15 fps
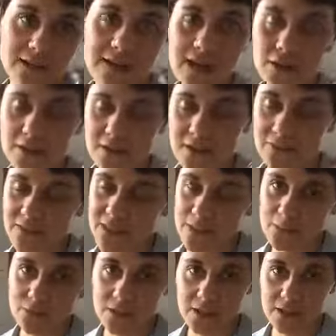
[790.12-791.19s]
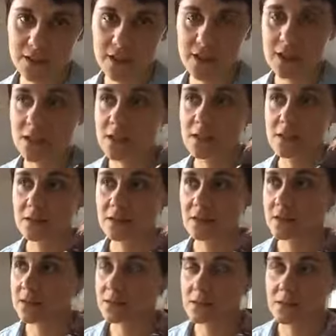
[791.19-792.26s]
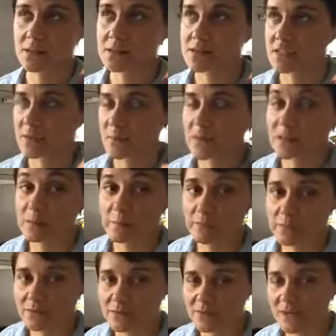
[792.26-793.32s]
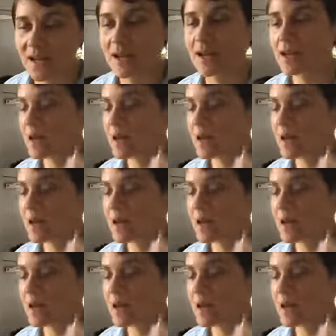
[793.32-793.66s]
How could I forget Meridian? I eat like tons of their peanut butter every day.